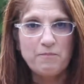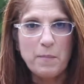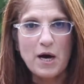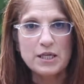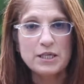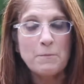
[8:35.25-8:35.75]

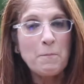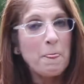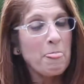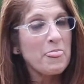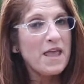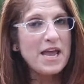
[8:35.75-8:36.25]
but
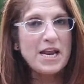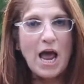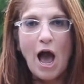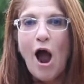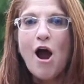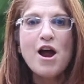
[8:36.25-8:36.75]
in
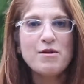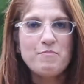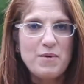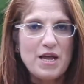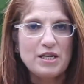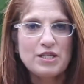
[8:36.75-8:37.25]
a
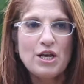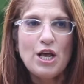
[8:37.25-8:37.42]
heartbeat,